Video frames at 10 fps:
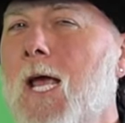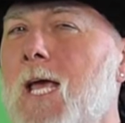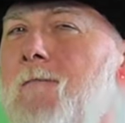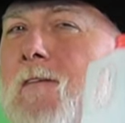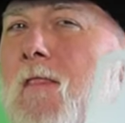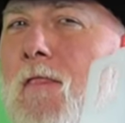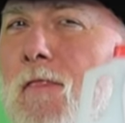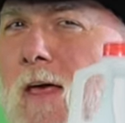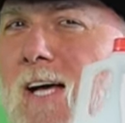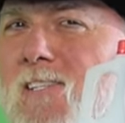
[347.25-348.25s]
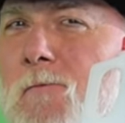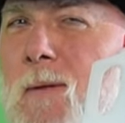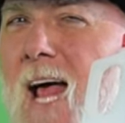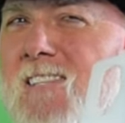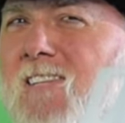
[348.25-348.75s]
Even this
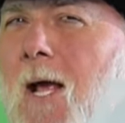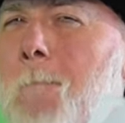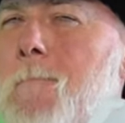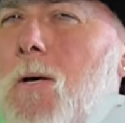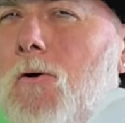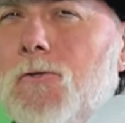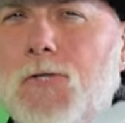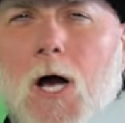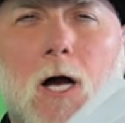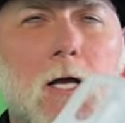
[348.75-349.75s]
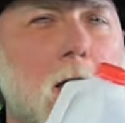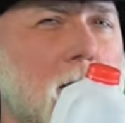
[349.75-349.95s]
plastic milk jug